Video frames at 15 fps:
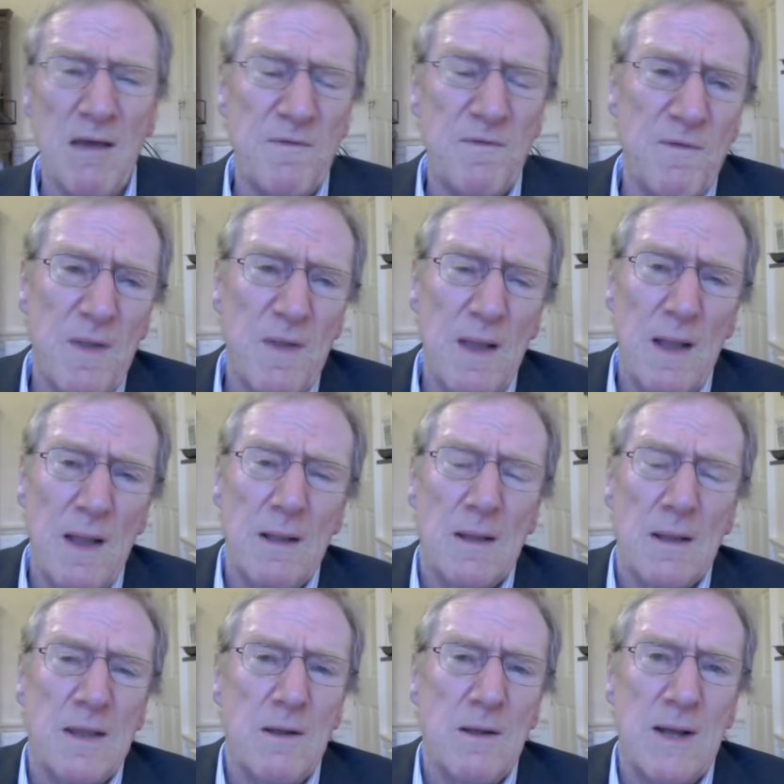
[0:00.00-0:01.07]
if
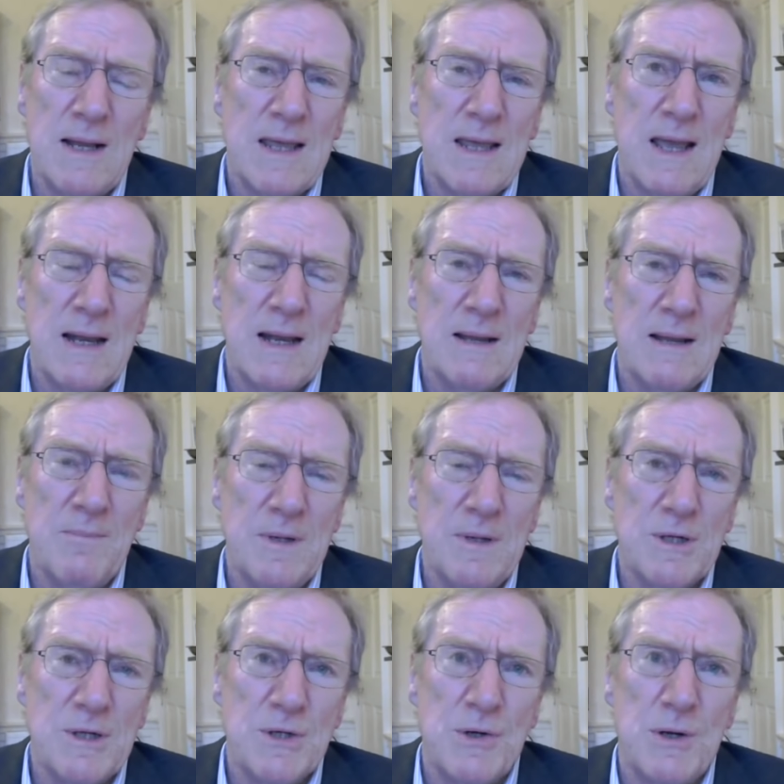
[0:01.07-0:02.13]
the United
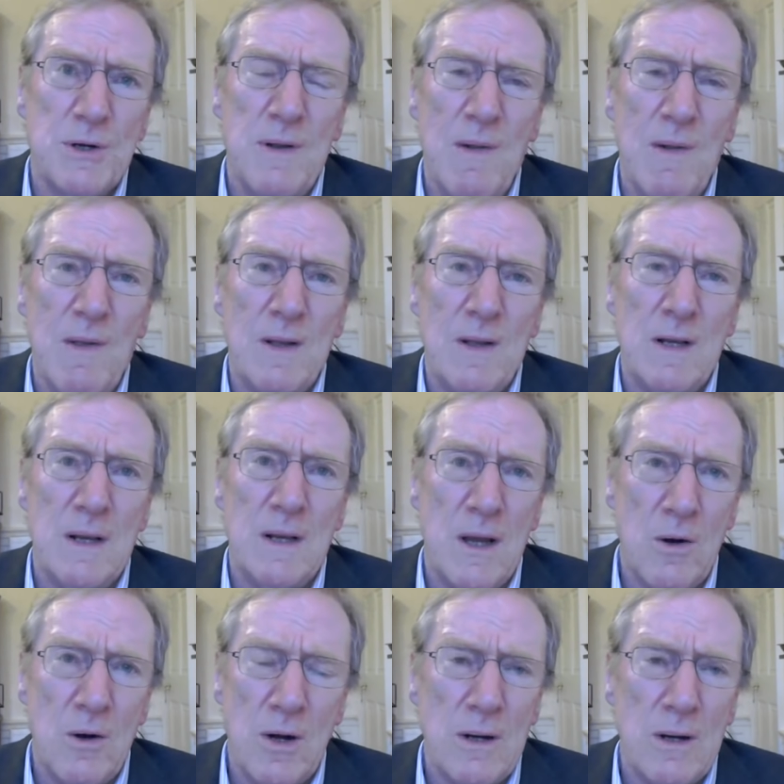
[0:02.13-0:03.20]
Kingdom should
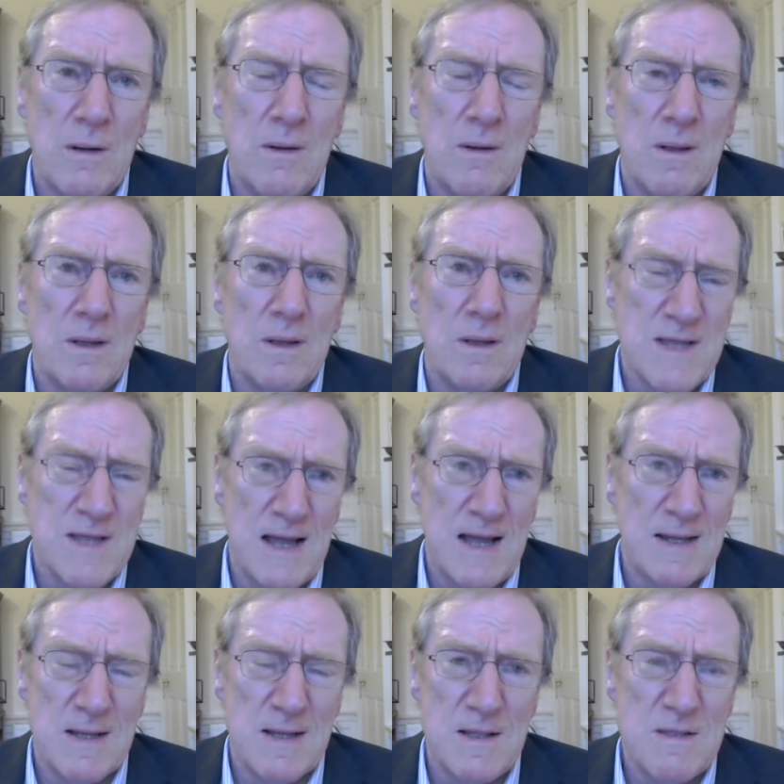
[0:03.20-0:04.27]
lower
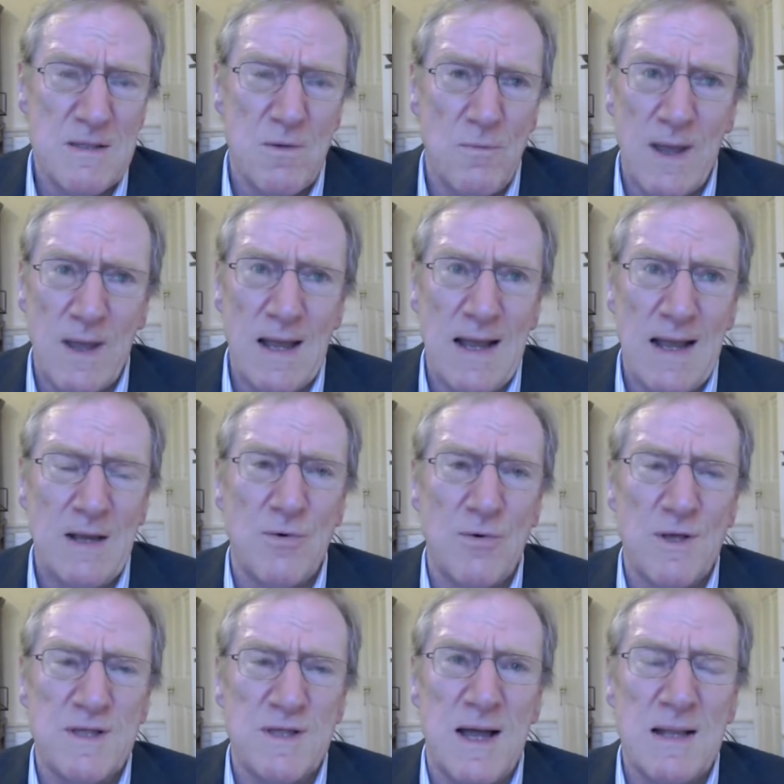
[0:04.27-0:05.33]
standards,
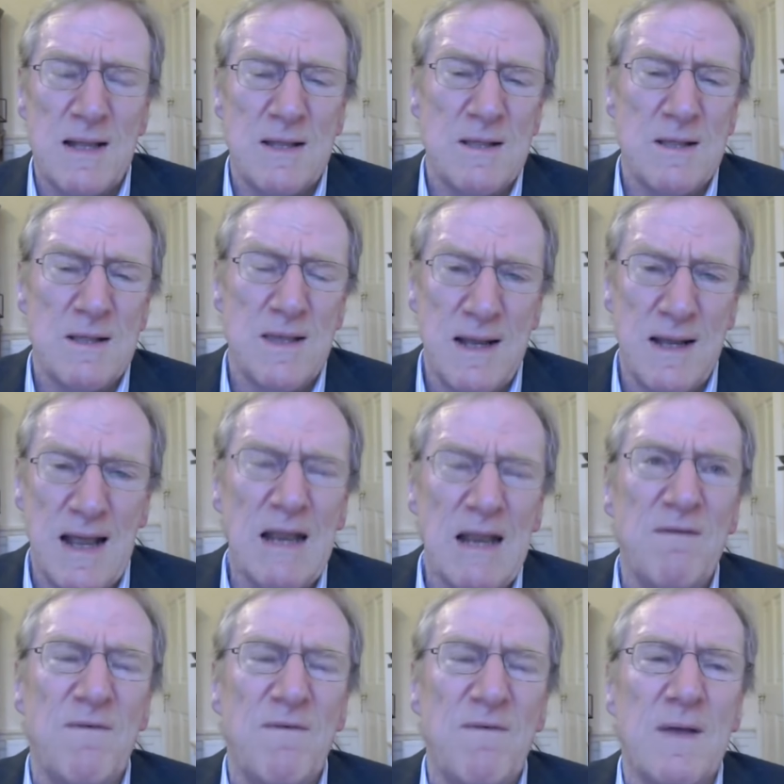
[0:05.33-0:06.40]
regulatory standards
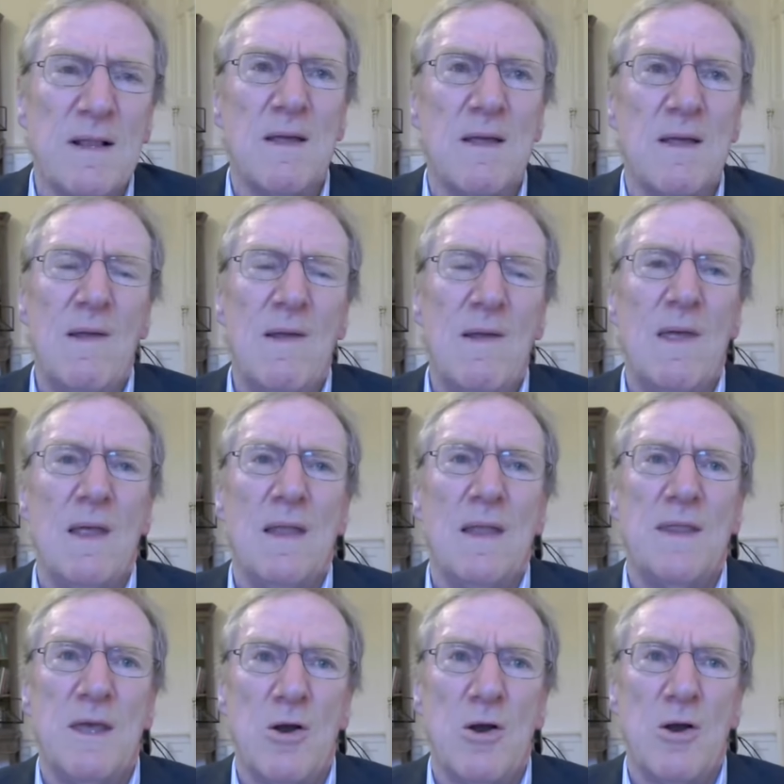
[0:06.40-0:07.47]
in any field,
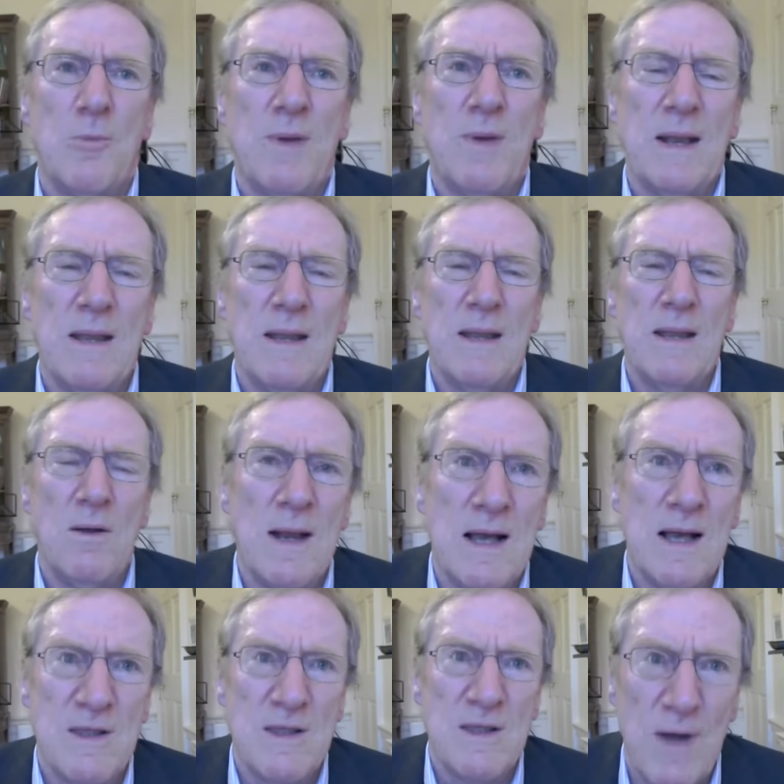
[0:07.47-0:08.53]
the European
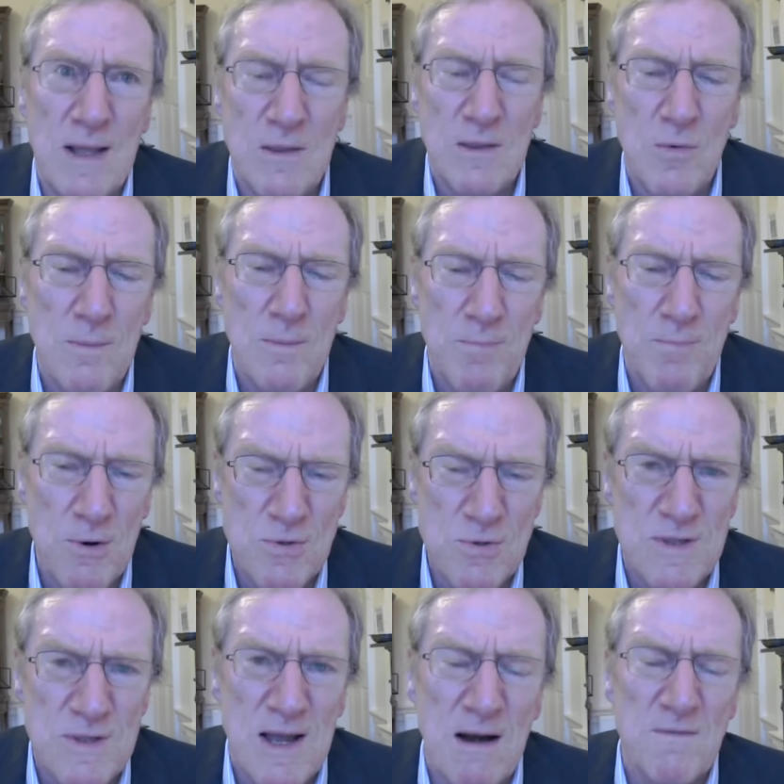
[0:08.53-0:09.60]
Union has a right to
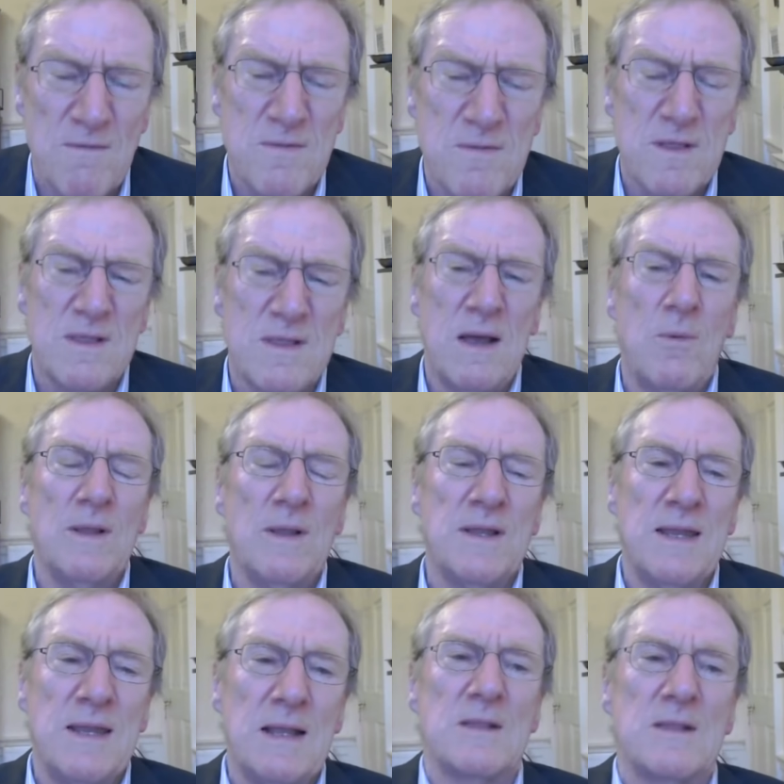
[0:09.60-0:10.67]
impose tariffs and say,
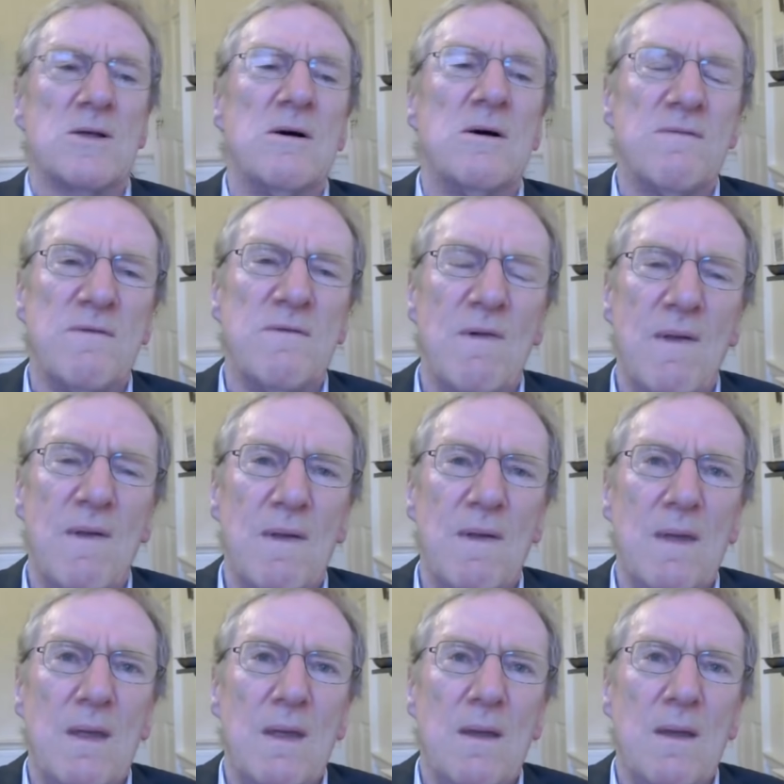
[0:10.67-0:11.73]
well, the deal's off.